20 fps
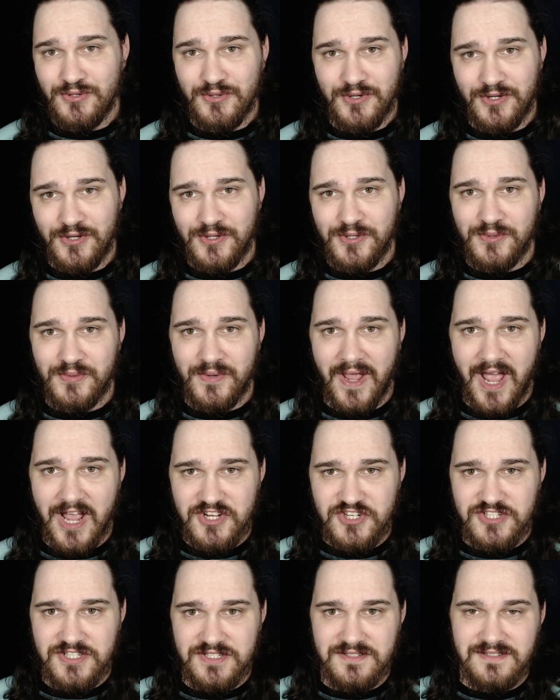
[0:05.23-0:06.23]
of Critical
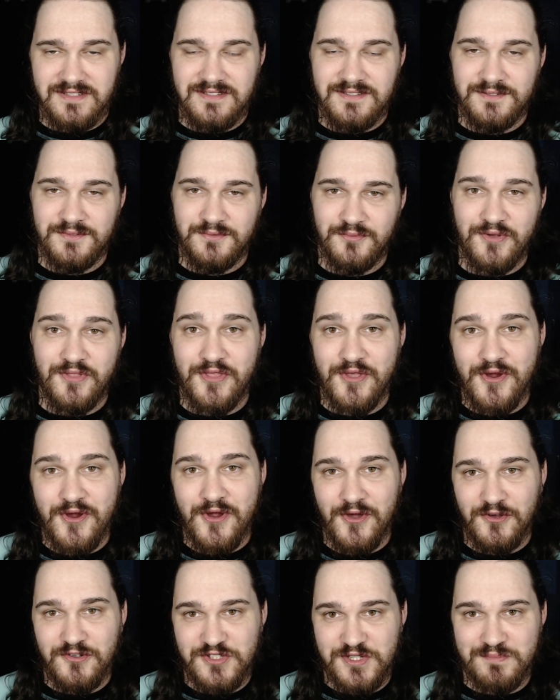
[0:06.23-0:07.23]
Reactions with
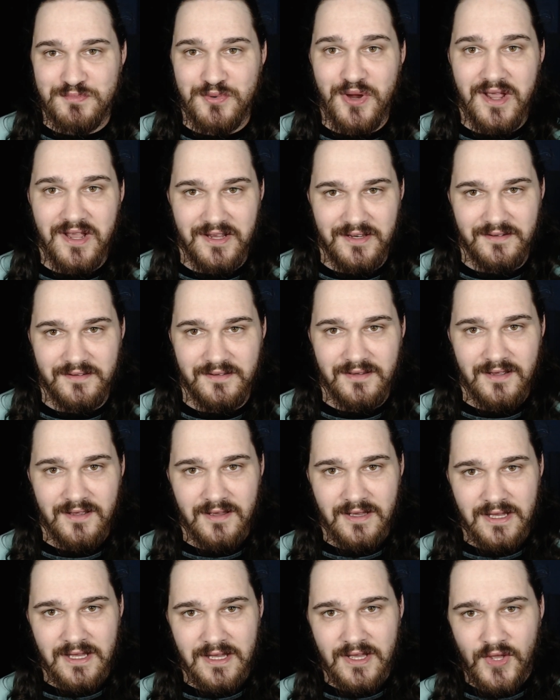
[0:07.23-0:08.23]
your host, Bryan.
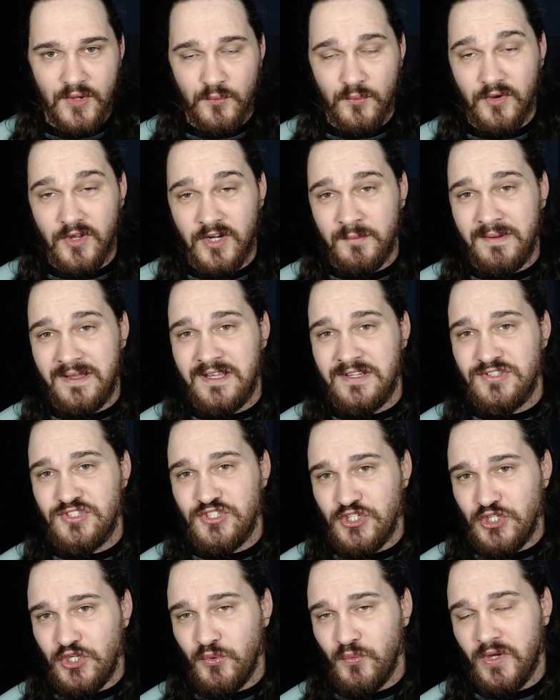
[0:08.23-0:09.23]
We're going to be
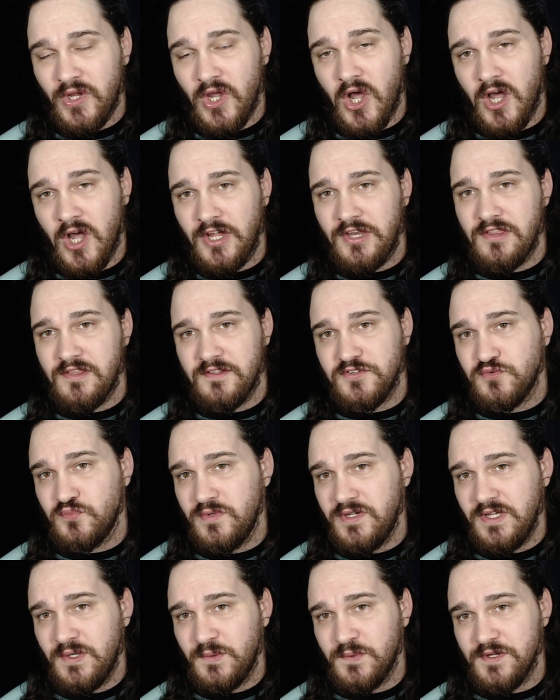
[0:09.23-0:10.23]
continuing on this
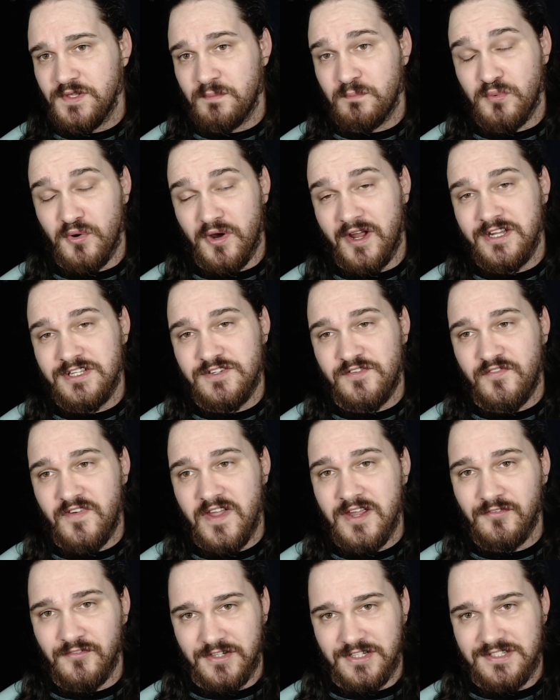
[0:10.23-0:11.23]
week with Bryan's
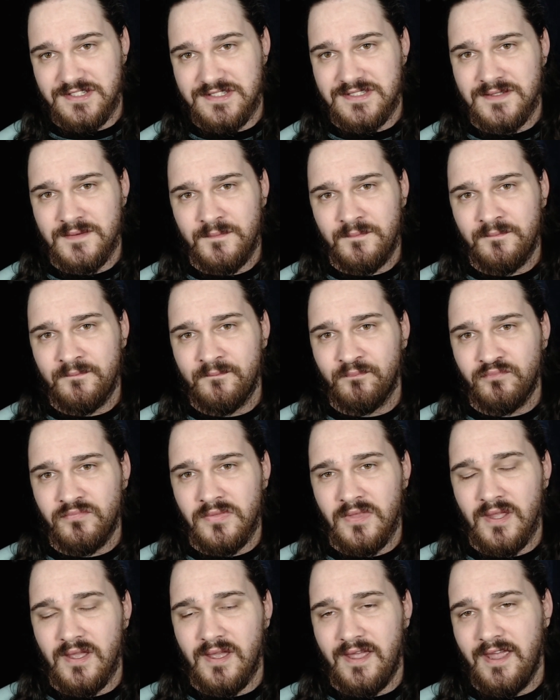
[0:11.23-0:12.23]
favorites.
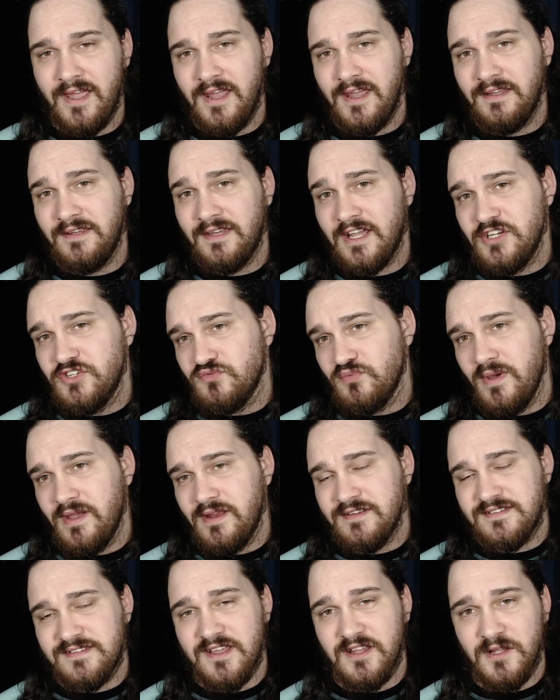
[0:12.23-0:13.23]
A nice
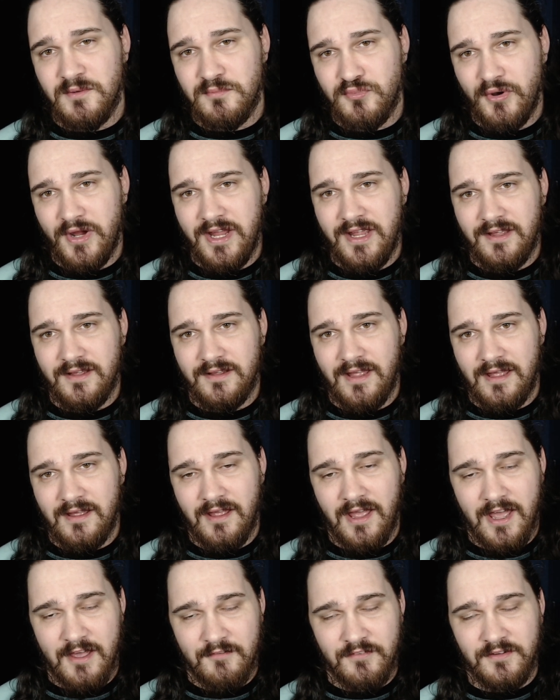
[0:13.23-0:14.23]
way to celebrate
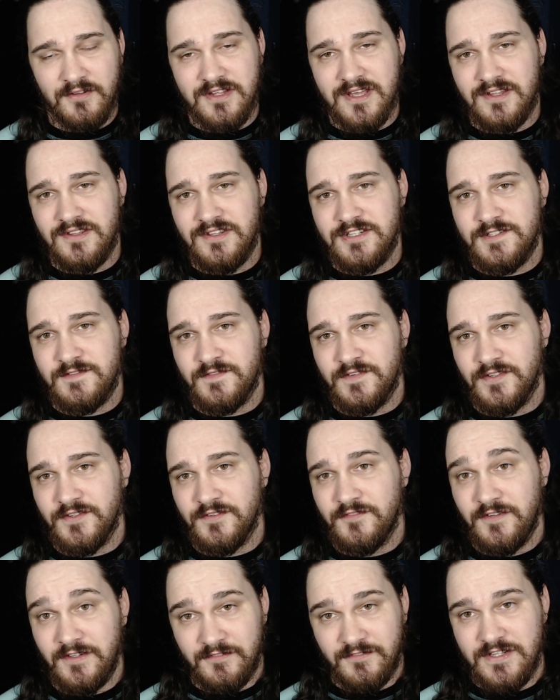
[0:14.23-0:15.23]
having done this
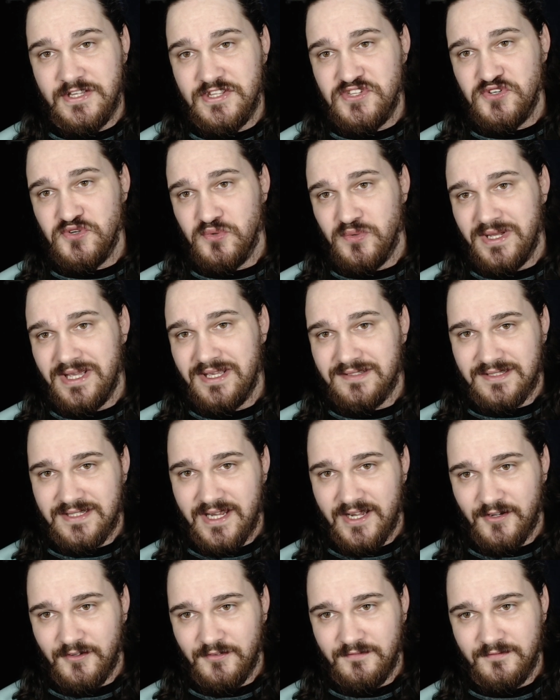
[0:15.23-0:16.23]
for 52 weeks
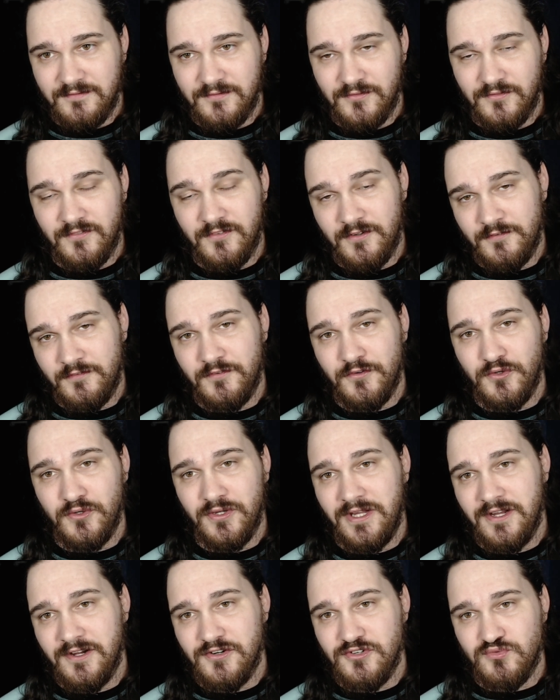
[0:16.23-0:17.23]
now, a
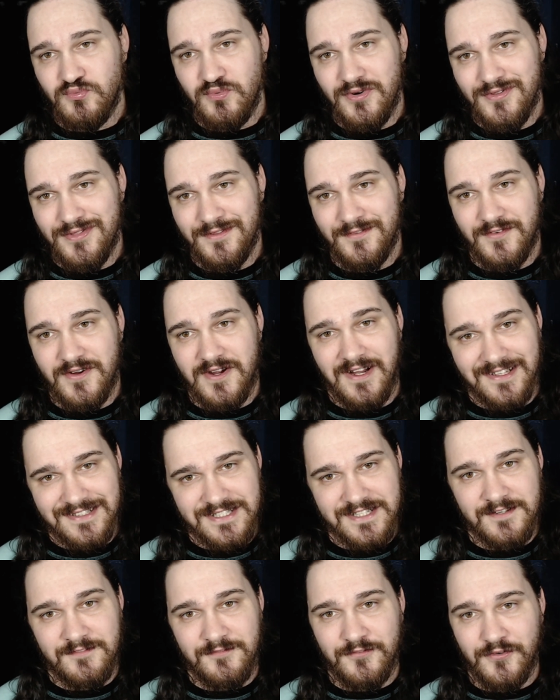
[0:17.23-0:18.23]
full year's worth of
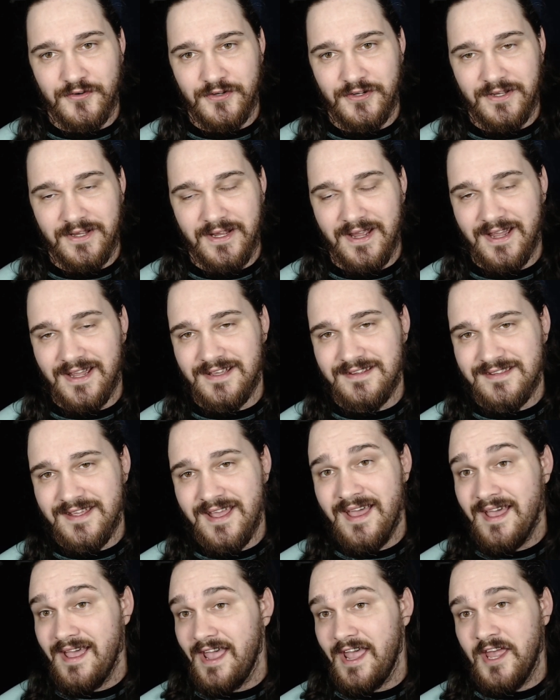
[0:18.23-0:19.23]
content for you guys,
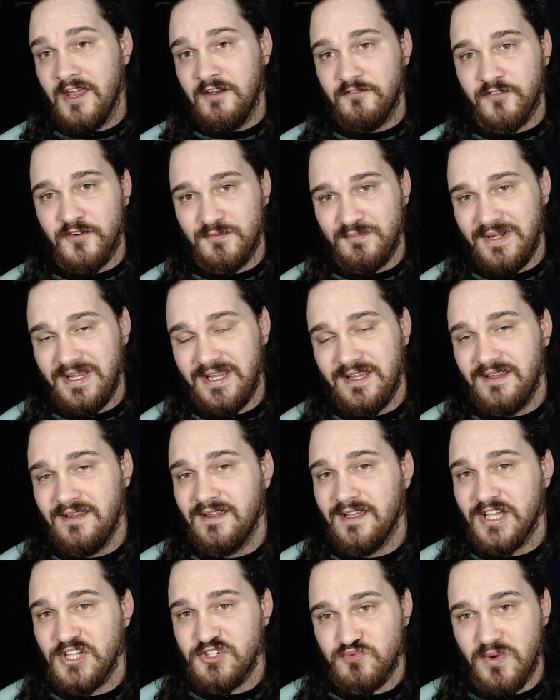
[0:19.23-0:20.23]
and for
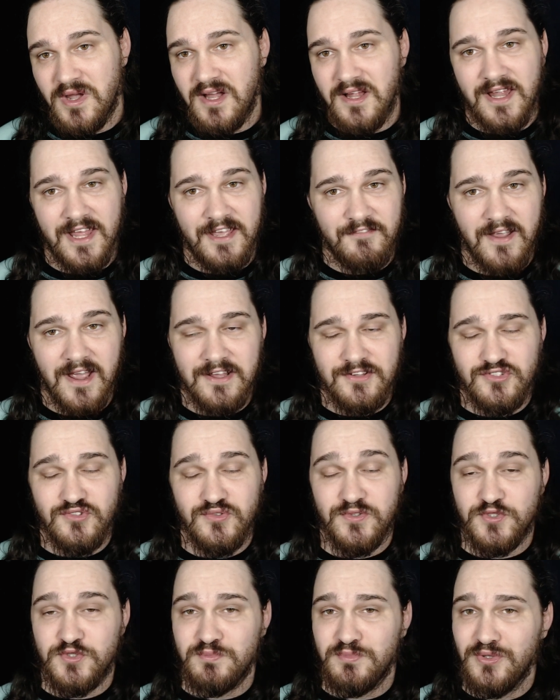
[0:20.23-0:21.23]
me as well. I've got
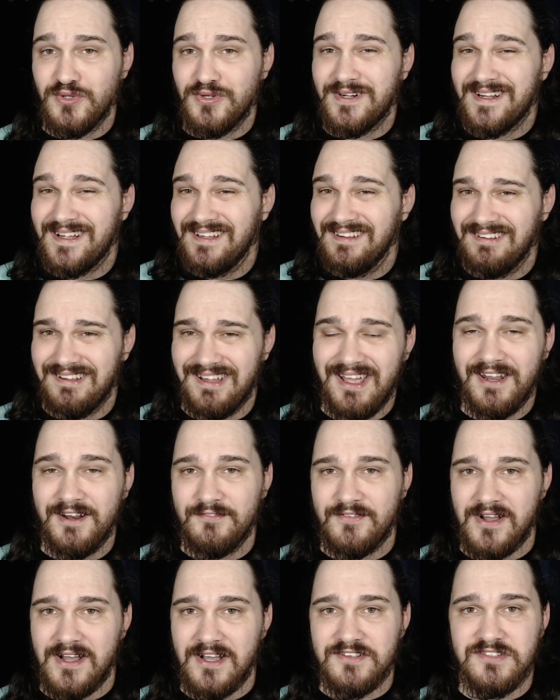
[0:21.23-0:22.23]
to explore a lot
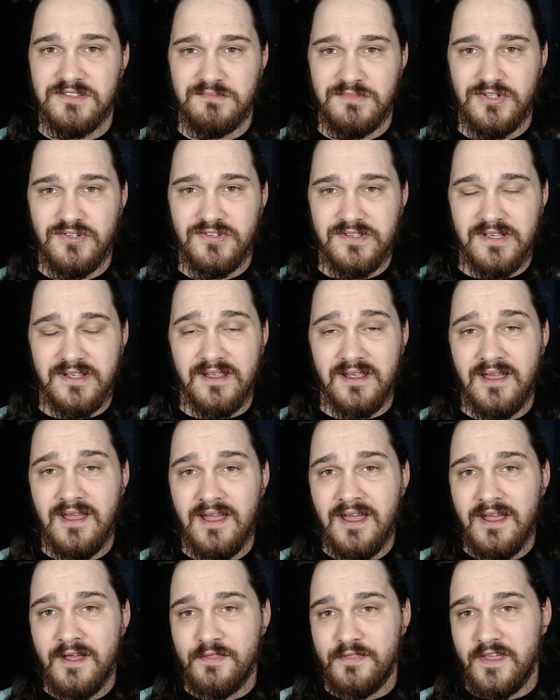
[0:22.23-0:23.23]
of awesome music
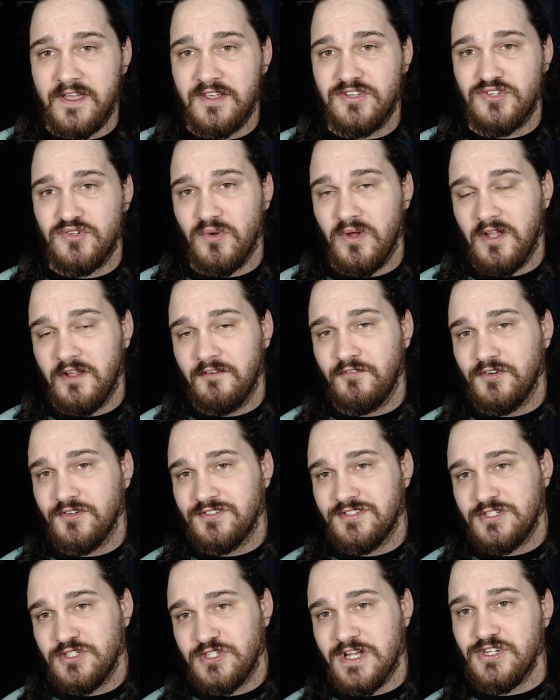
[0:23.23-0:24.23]
thanks to all of your
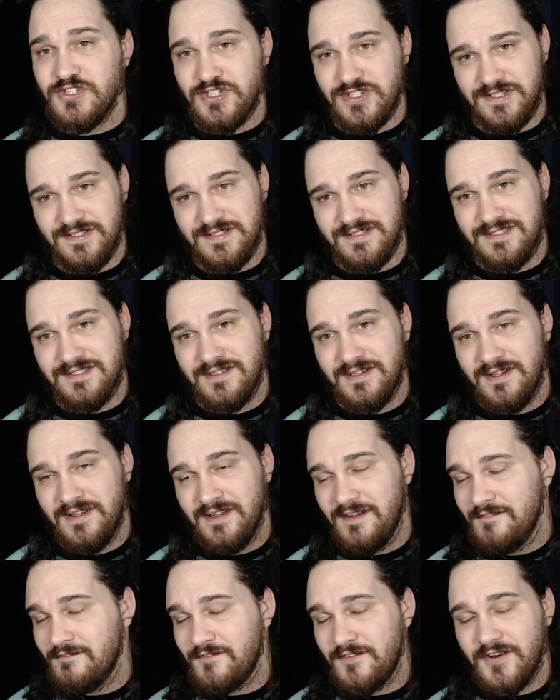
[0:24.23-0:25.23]
suggestions
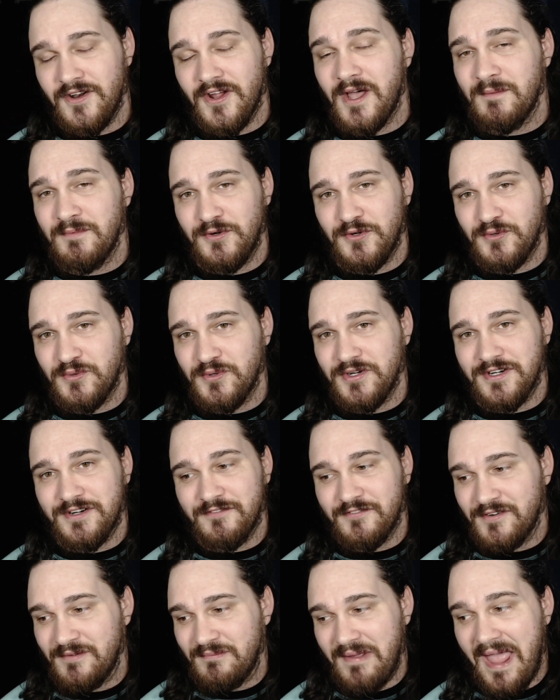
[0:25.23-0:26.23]
phenomenal
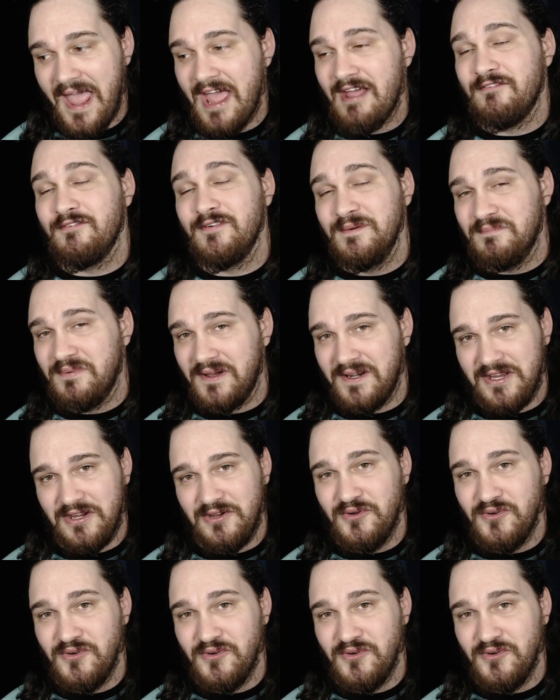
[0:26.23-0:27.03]
work from everybody